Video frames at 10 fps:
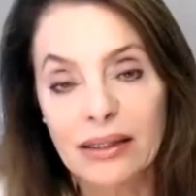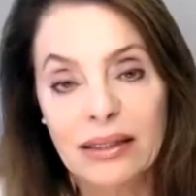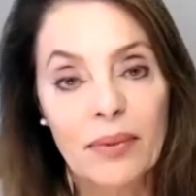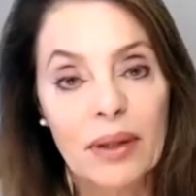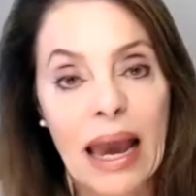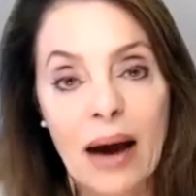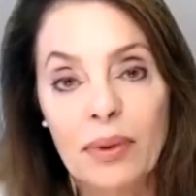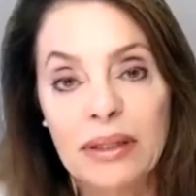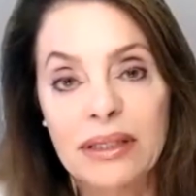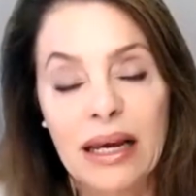Something
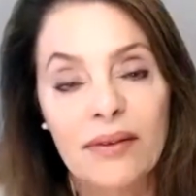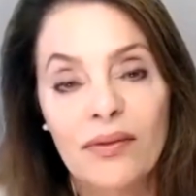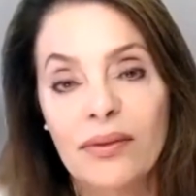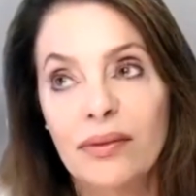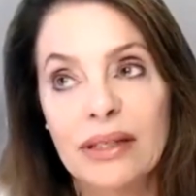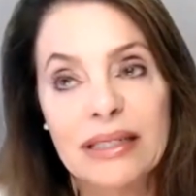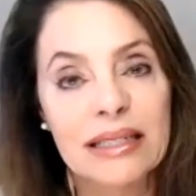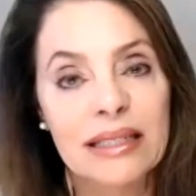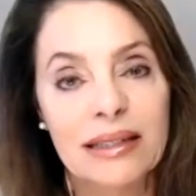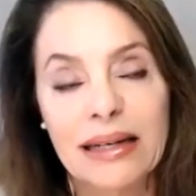happens, and
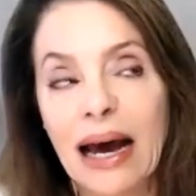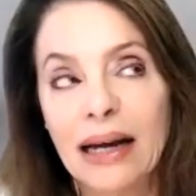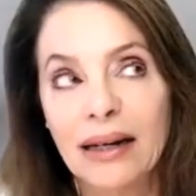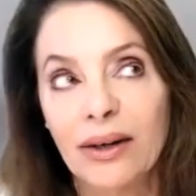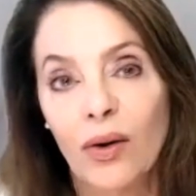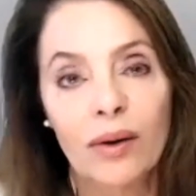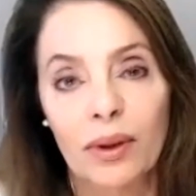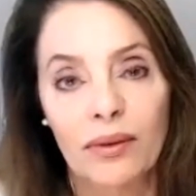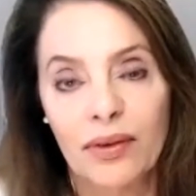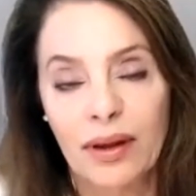this is not
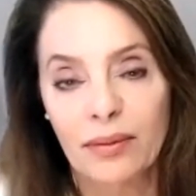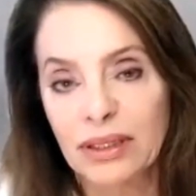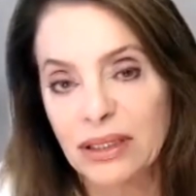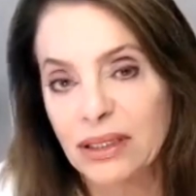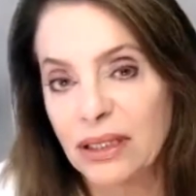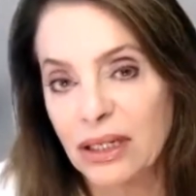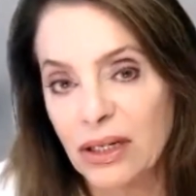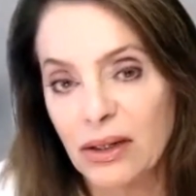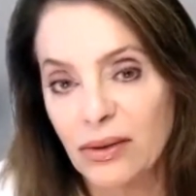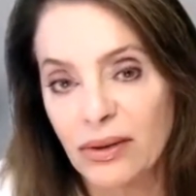normal for them. This is a
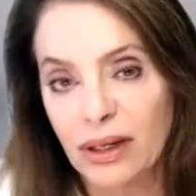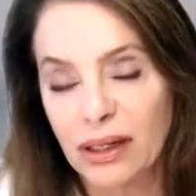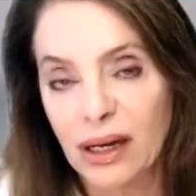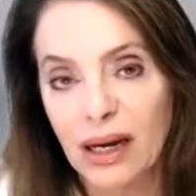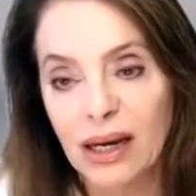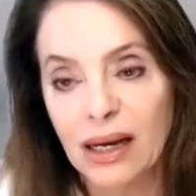new thing.